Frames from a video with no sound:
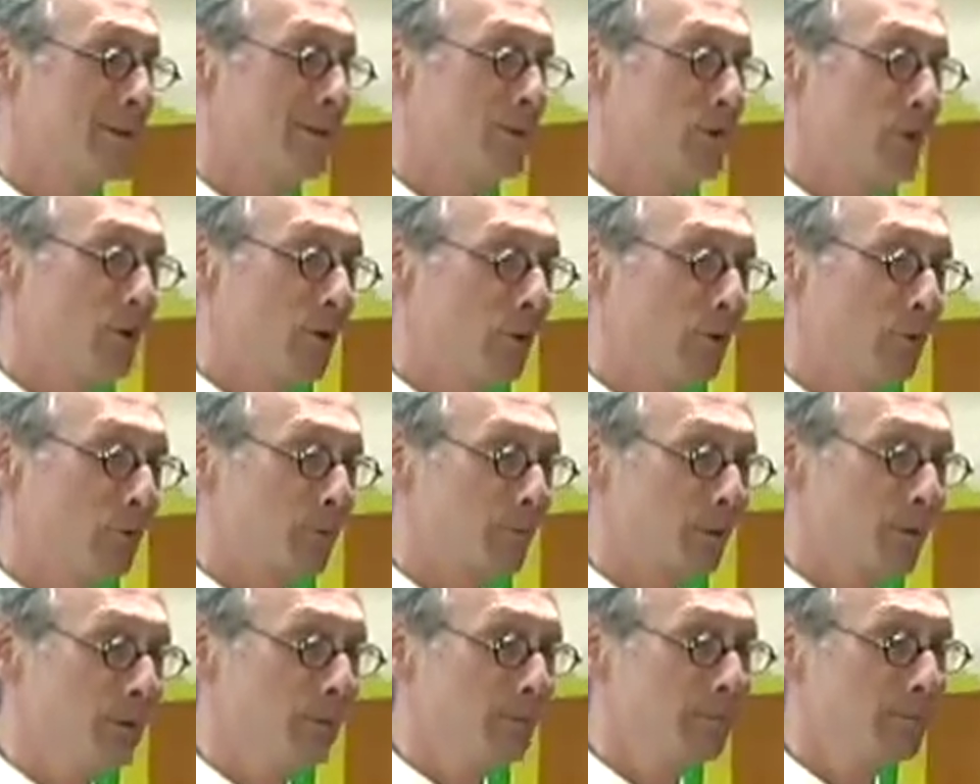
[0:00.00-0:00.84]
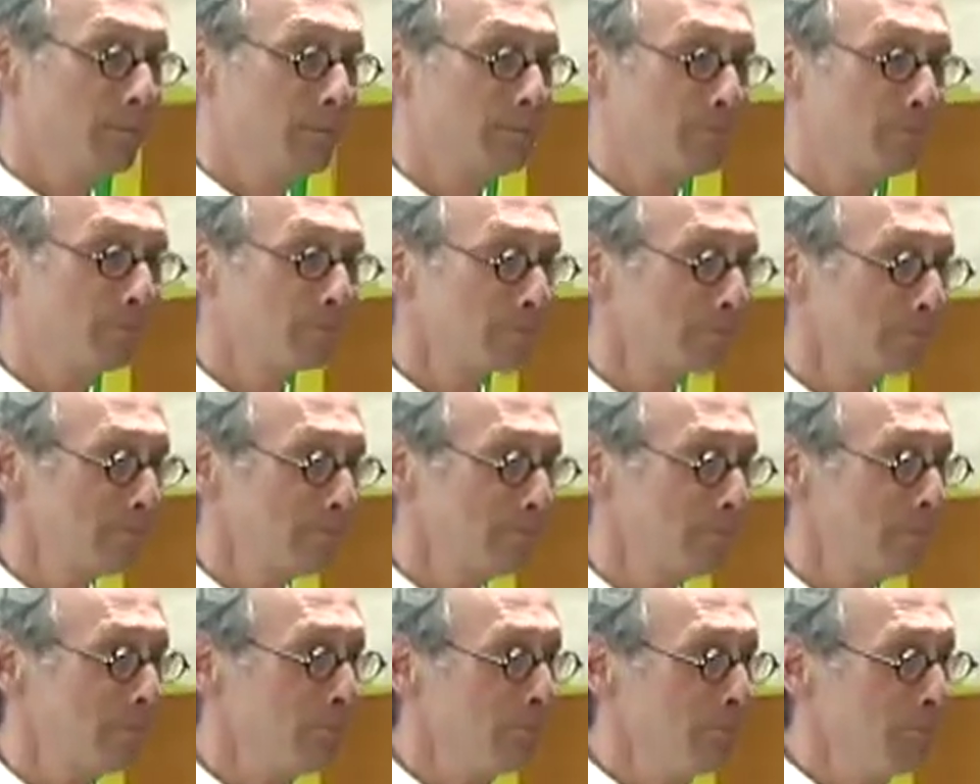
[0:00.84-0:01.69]
children,
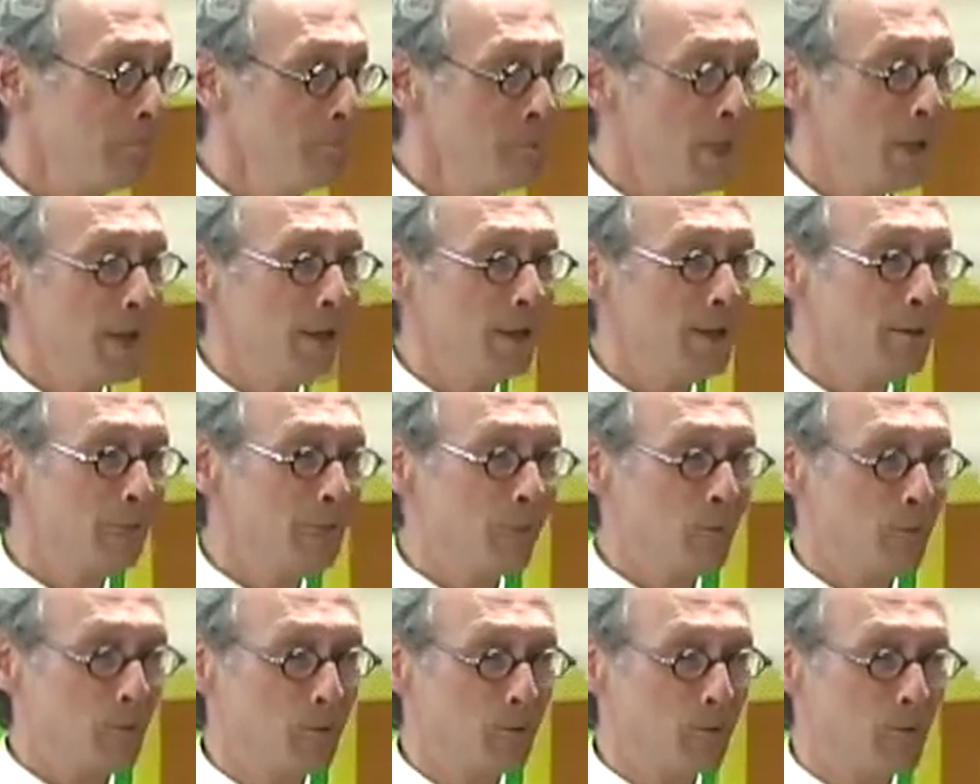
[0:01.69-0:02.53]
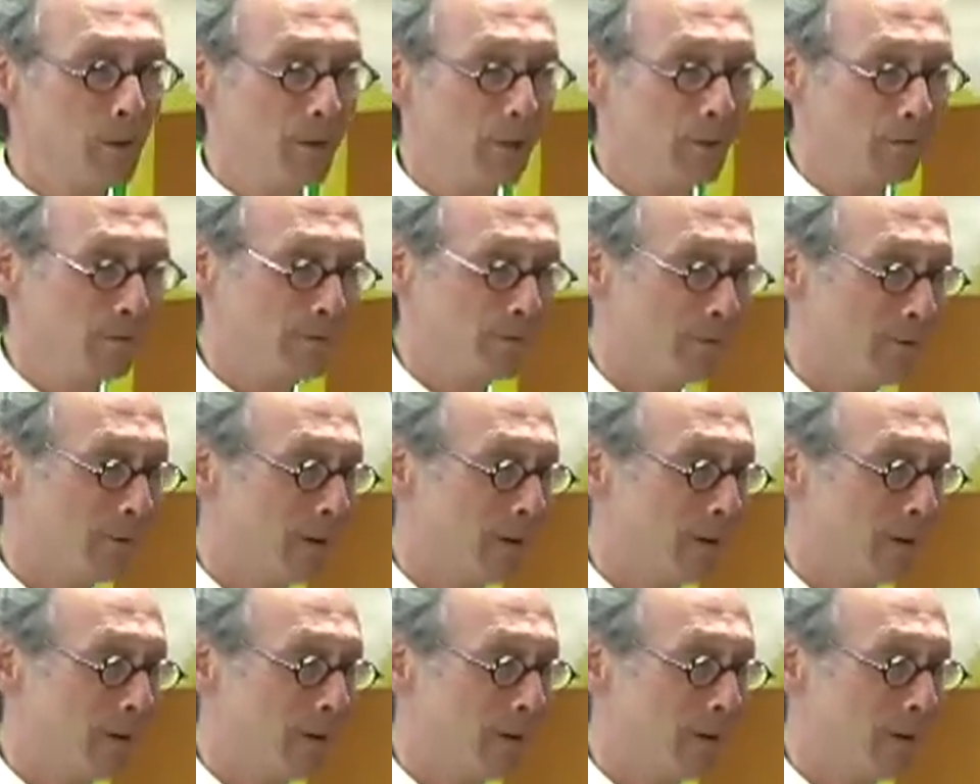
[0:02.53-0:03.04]
many of whom have